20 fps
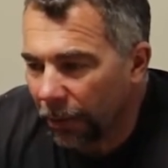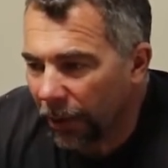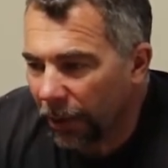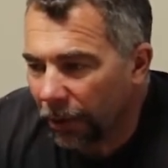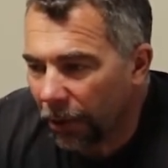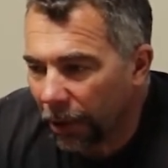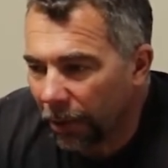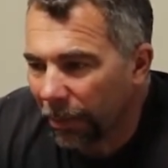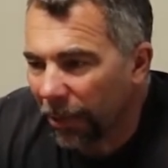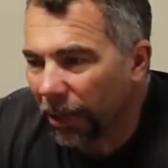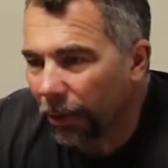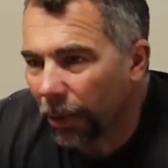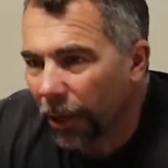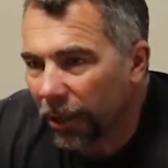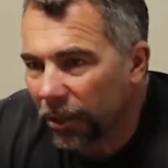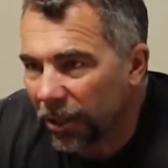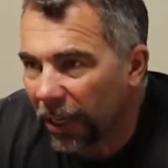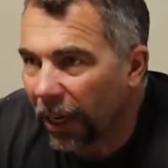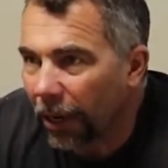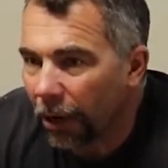We normally
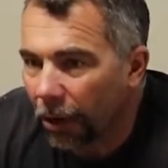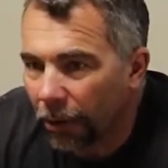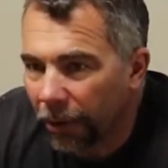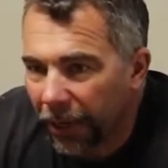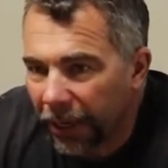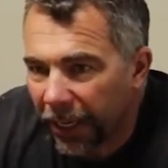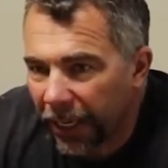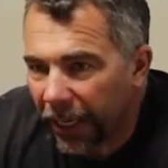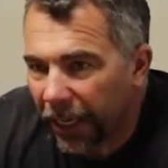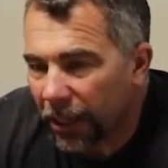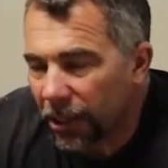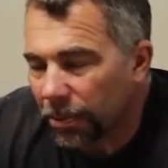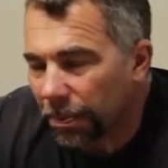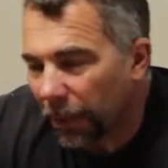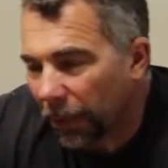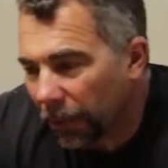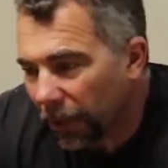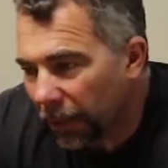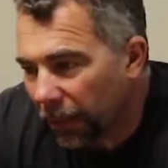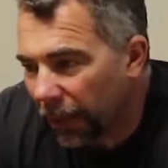work 10-hour days,
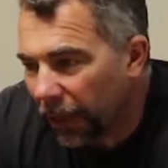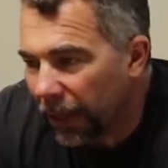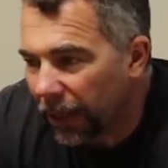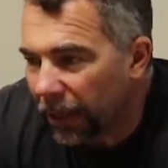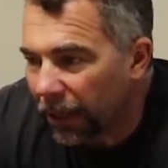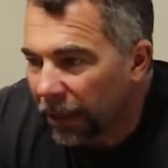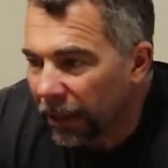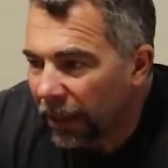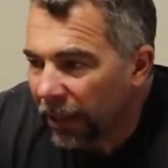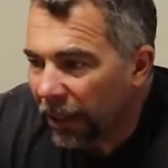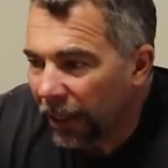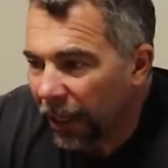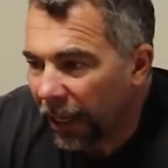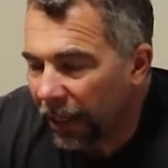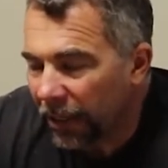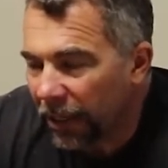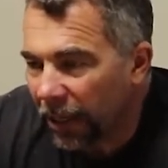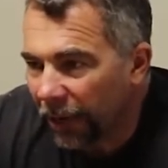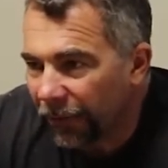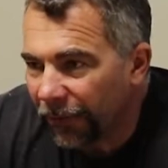but we went
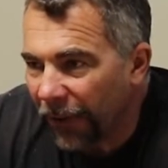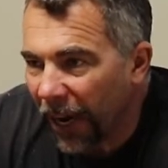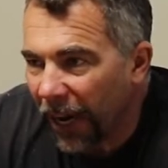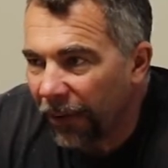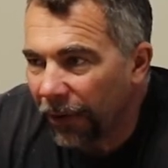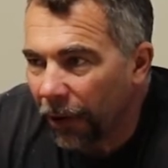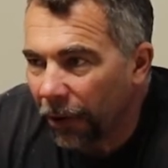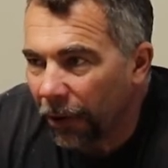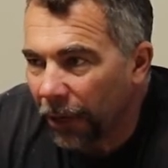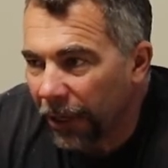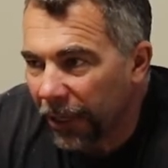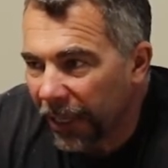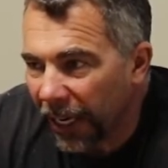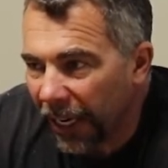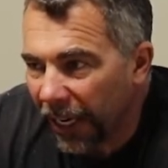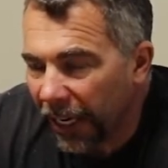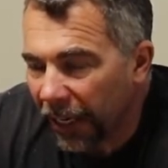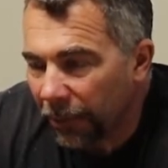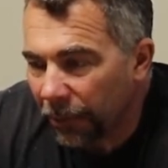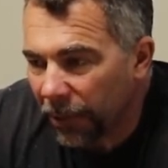and did a 5-hour
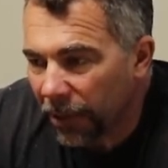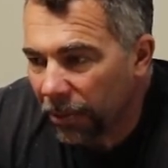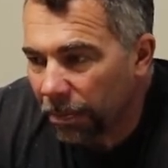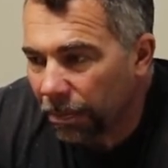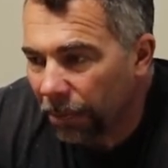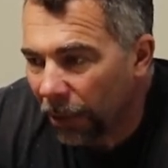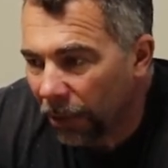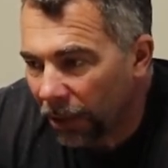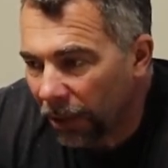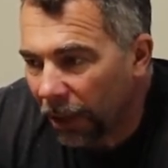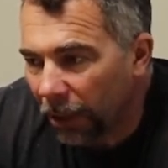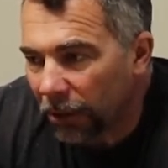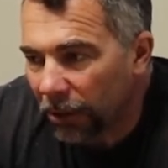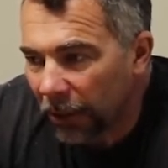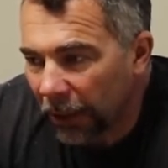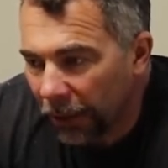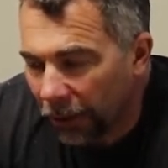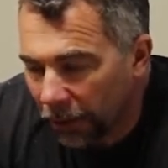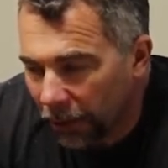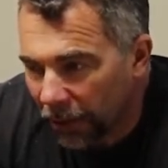day, and we pulled
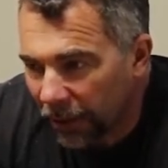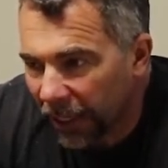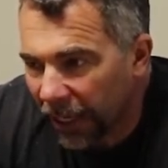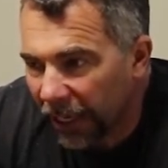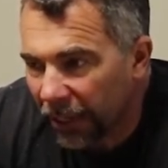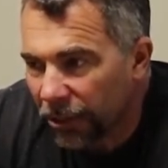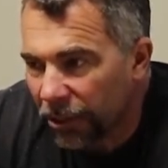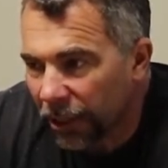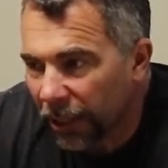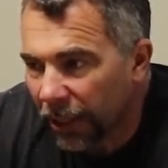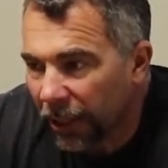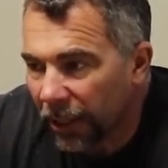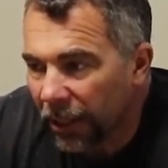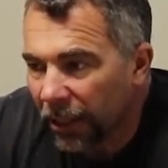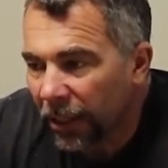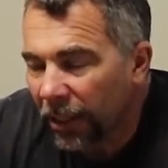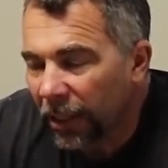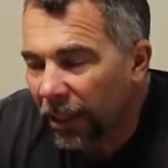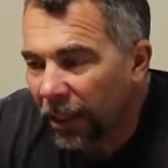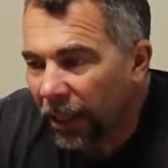out the old edger.
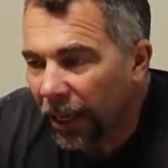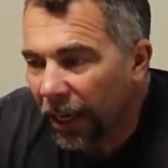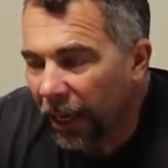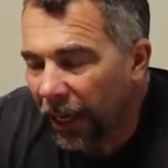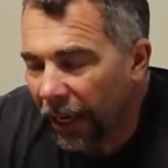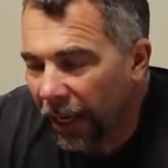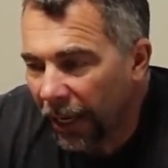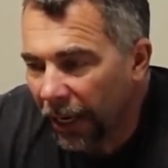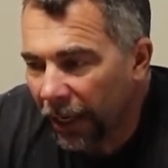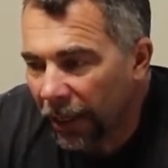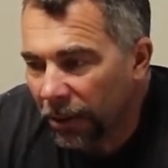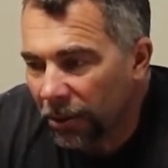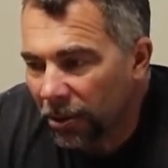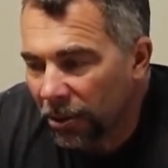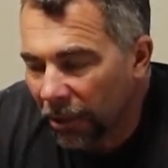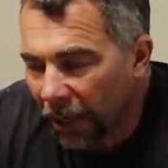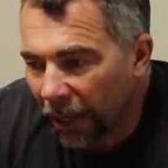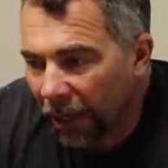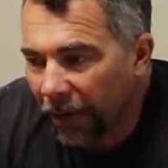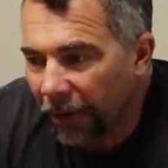And then
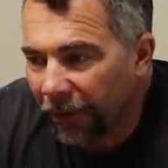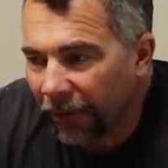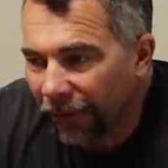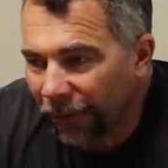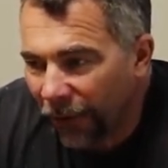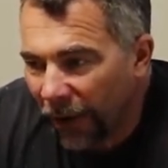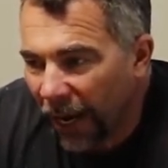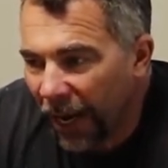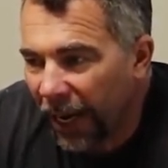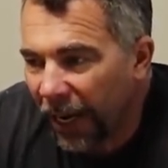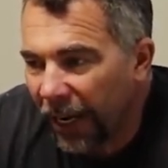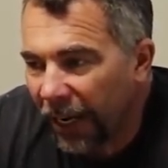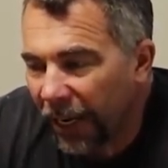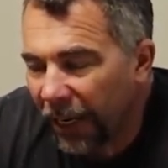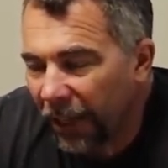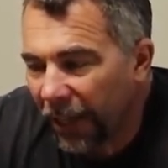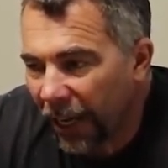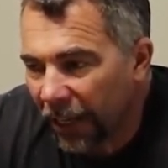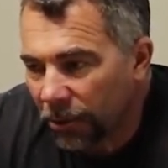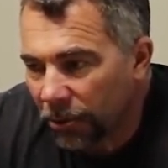starting
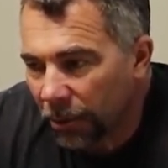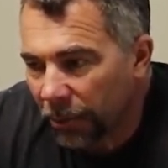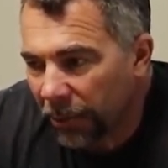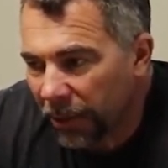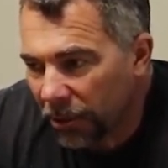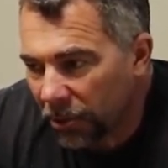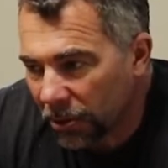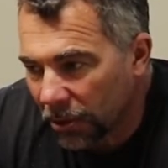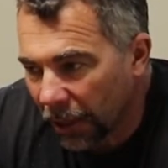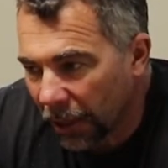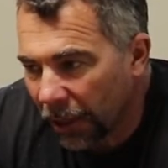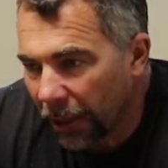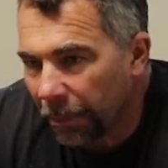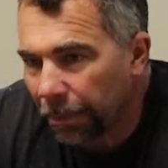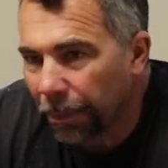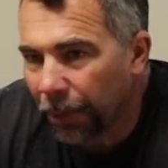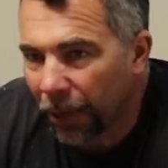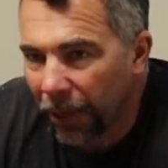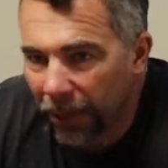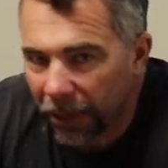Friday, that's when we started
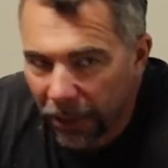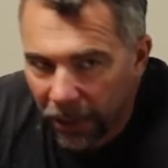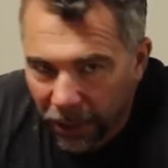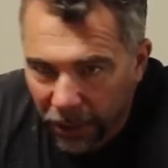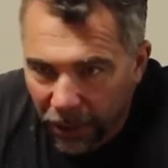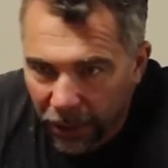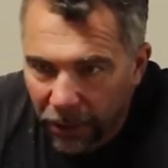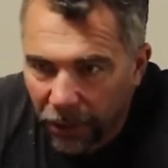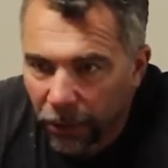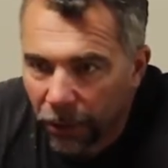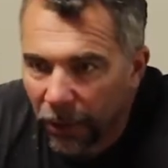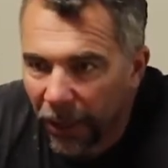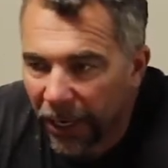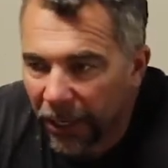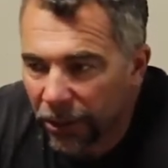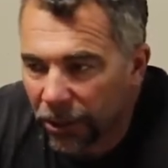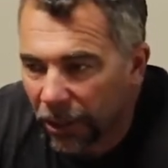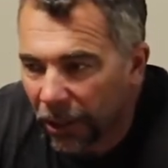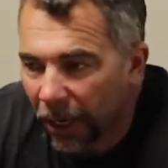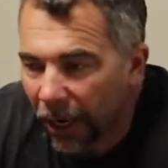putting the new
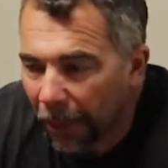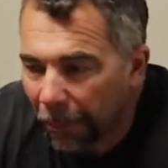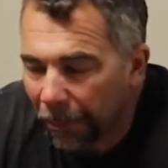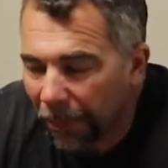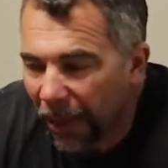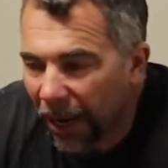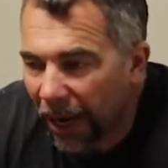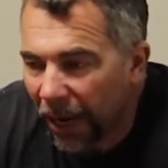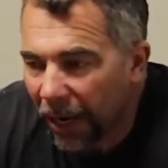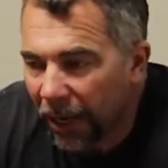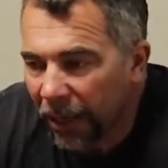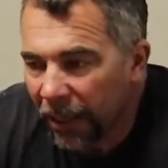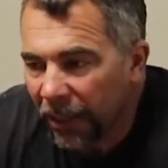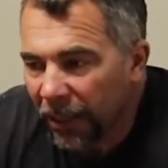edger up there.